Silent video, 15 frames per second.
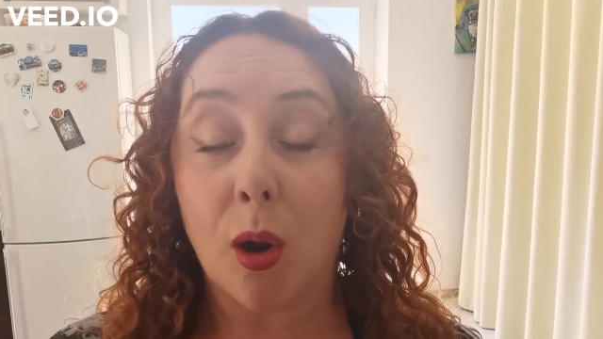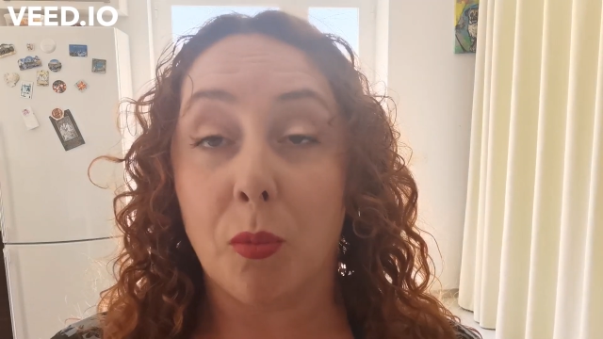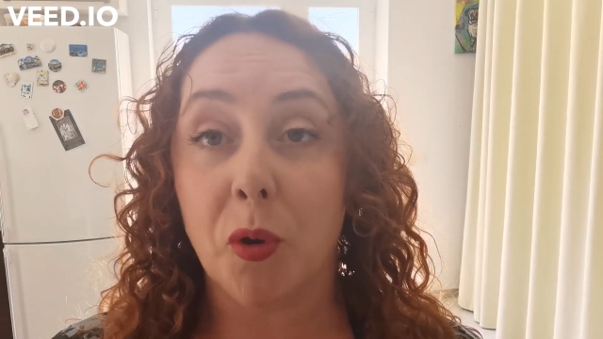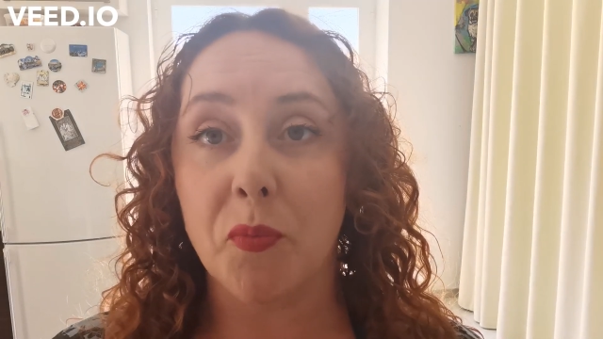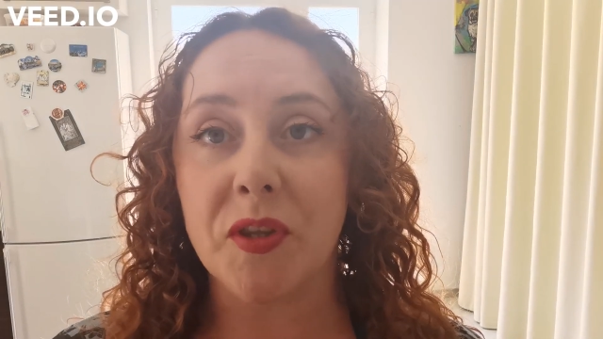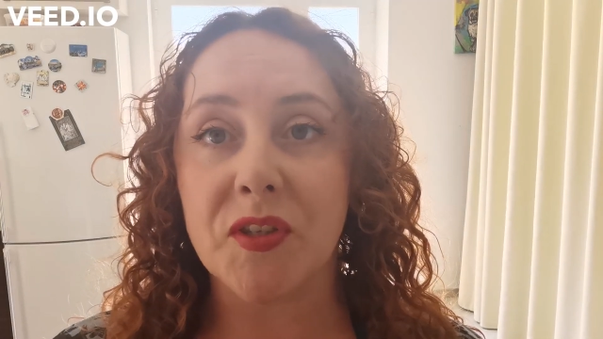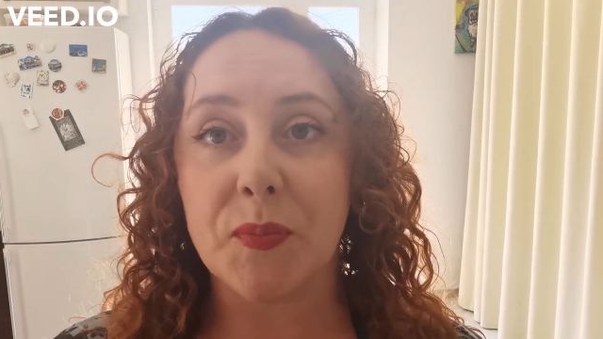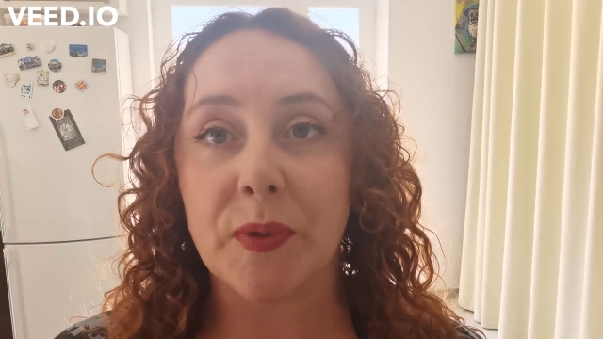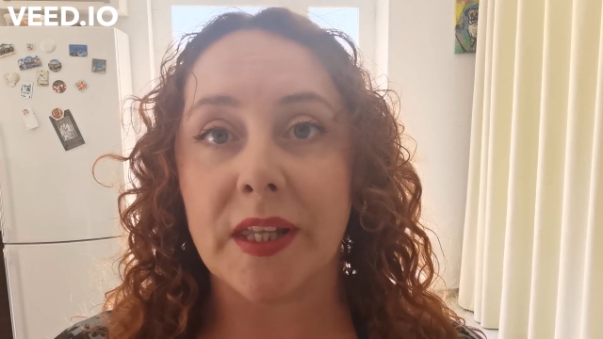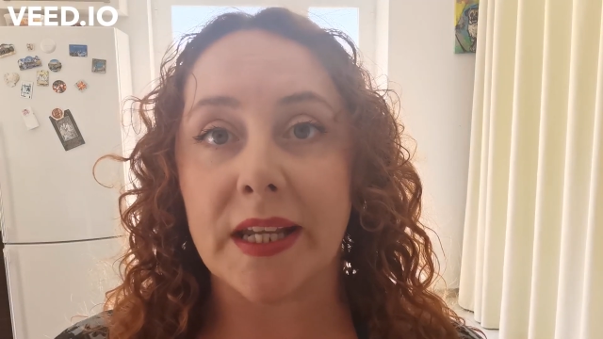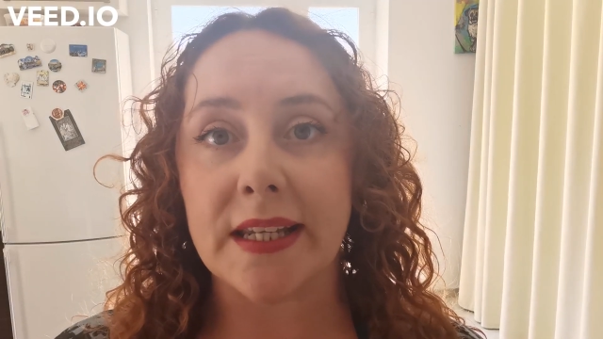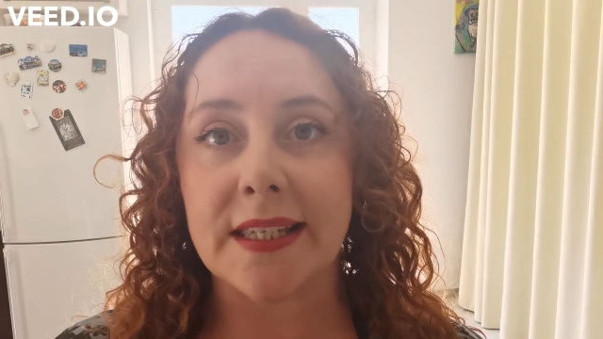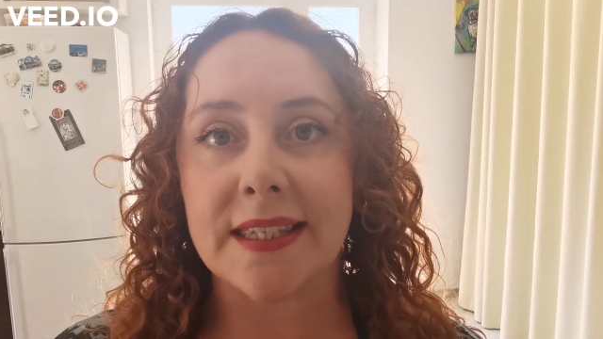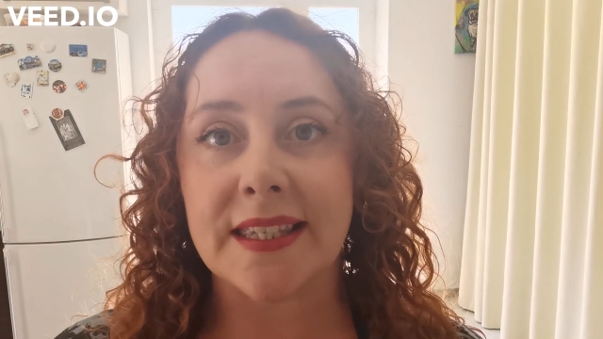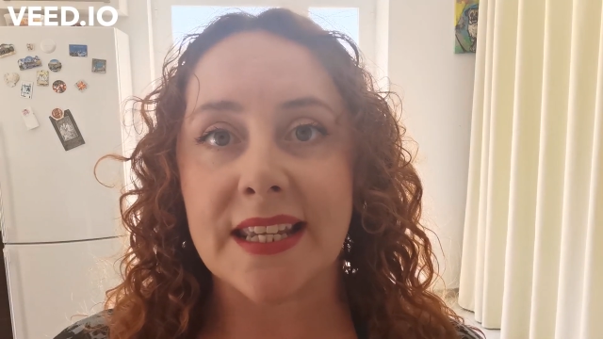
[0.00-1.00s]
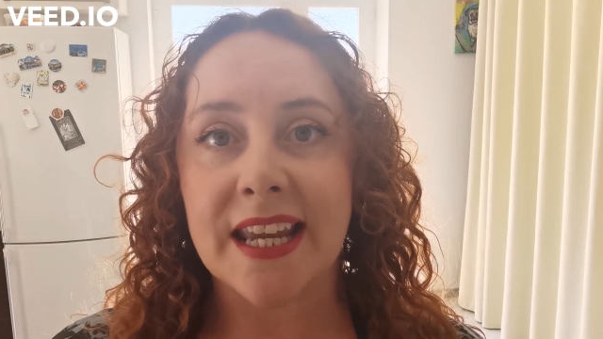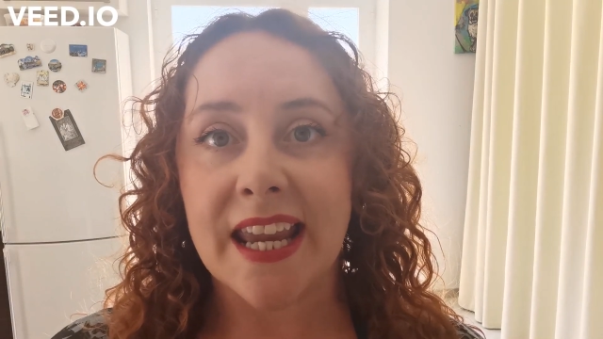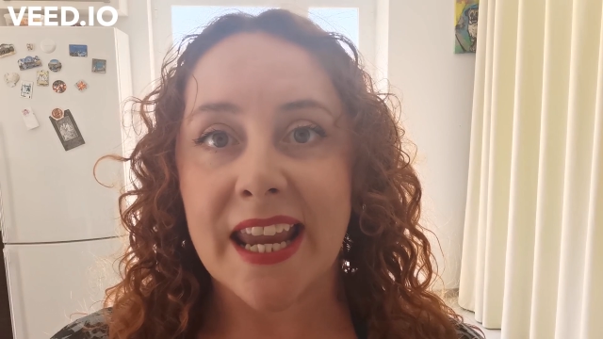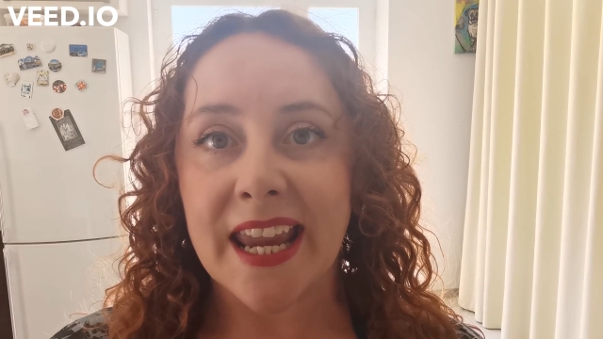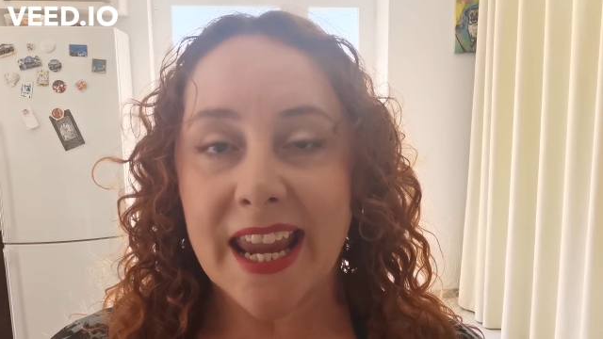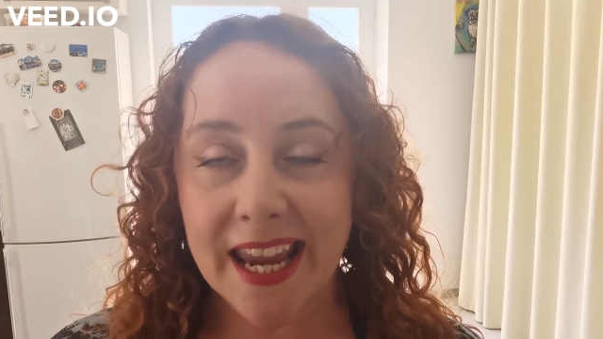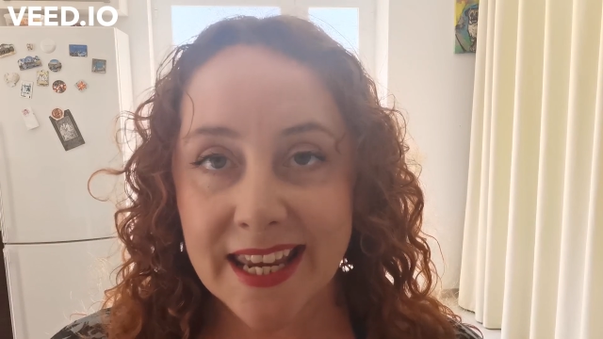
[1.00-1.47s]
A woman's place
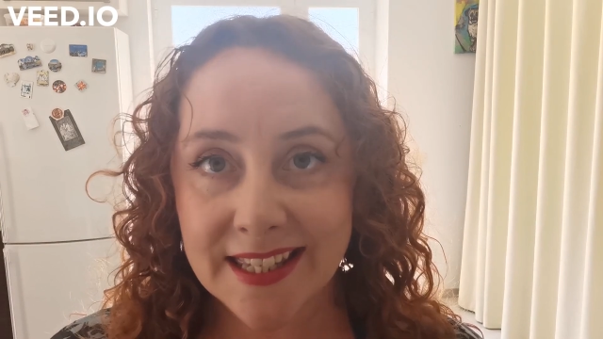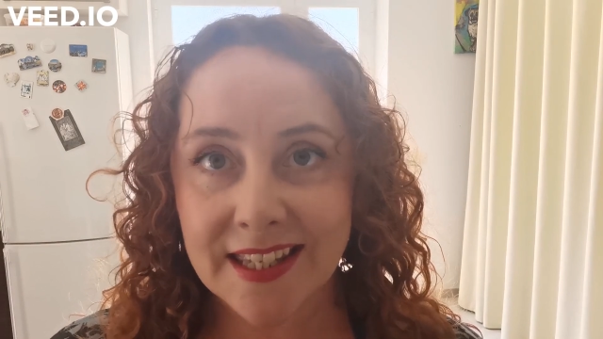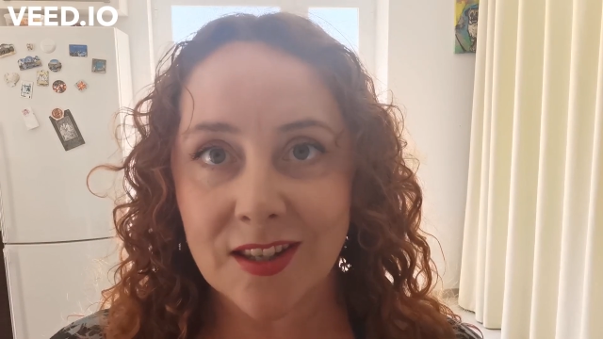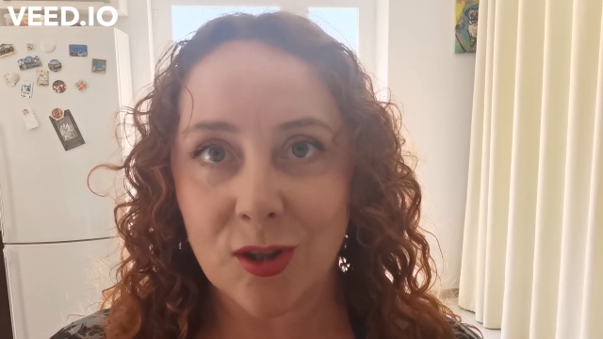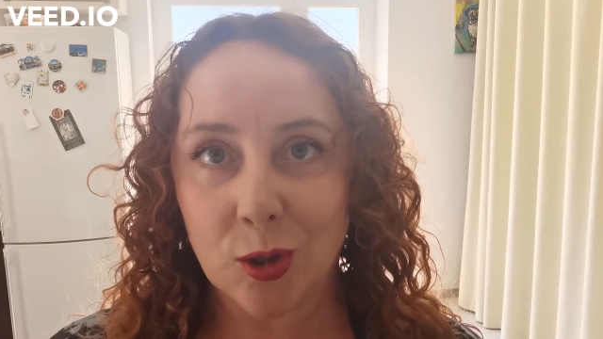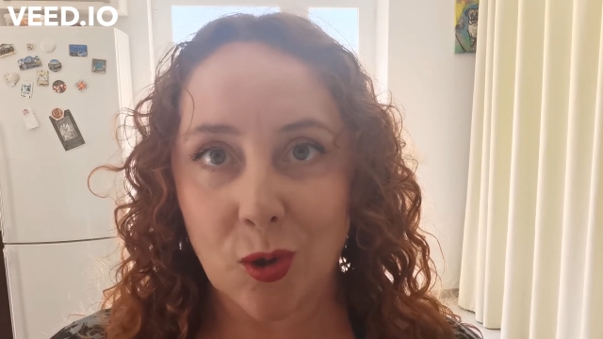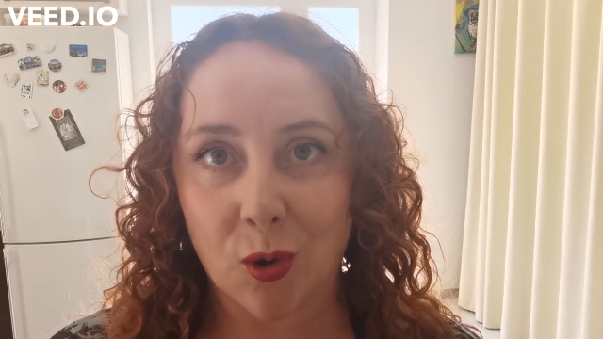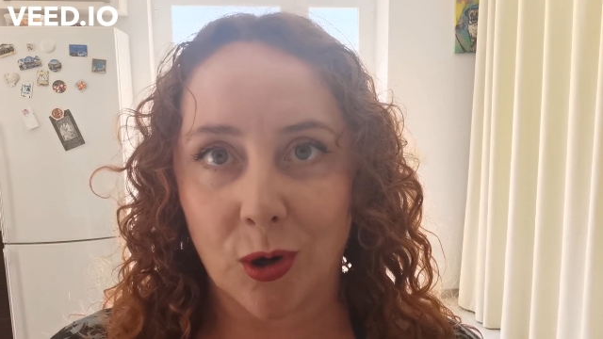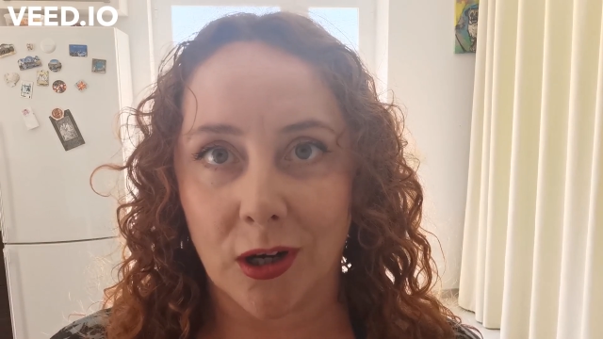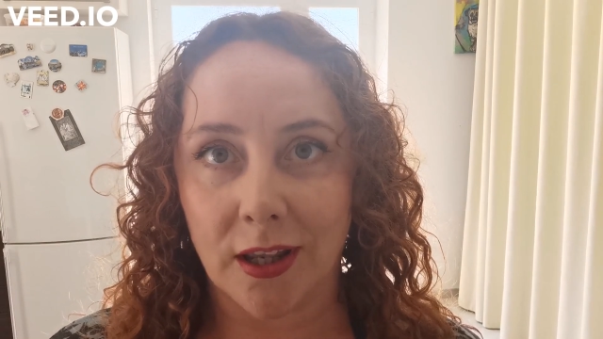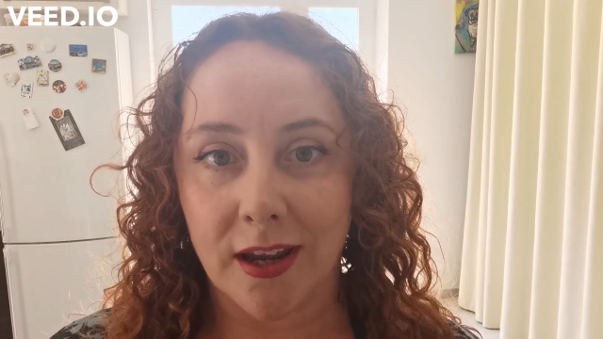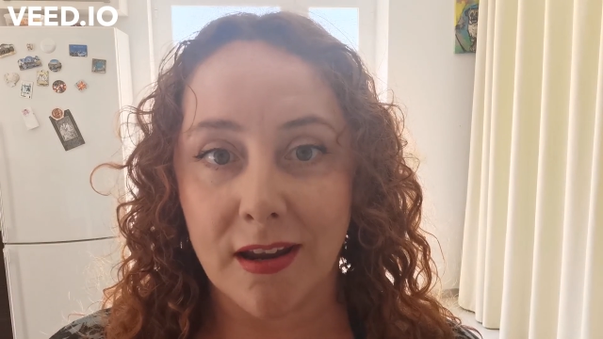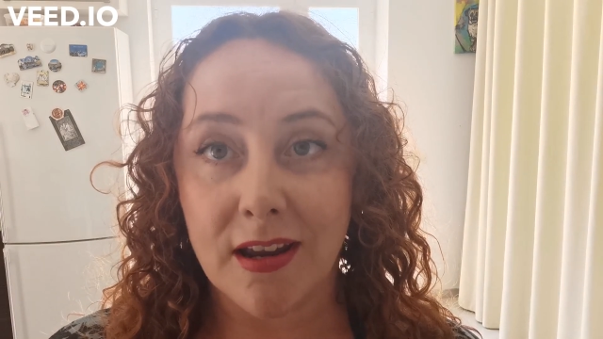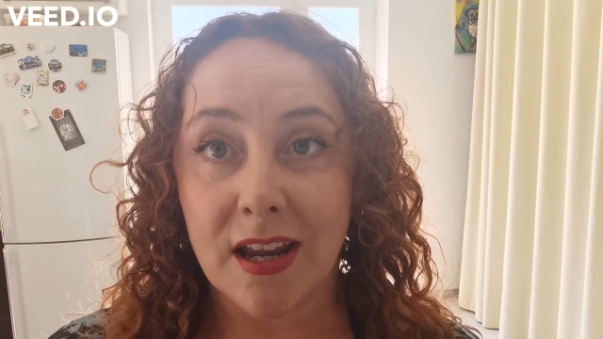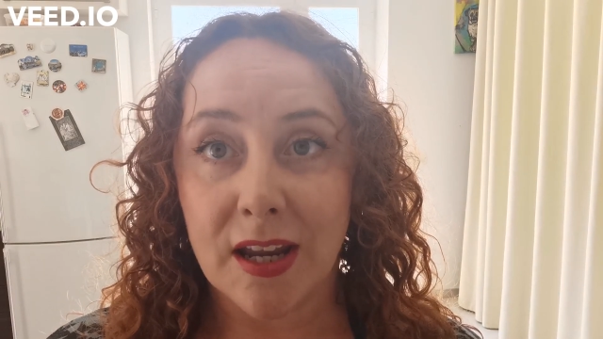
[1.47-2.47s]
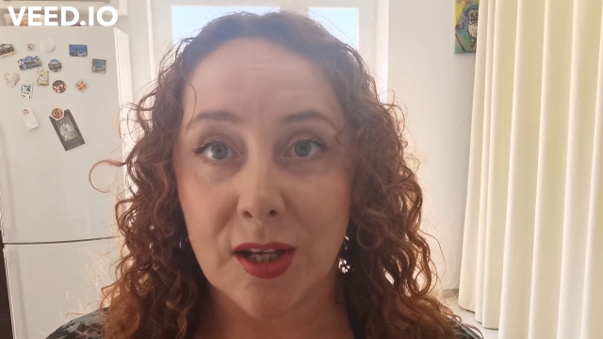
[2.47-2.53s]
is in the Comhairle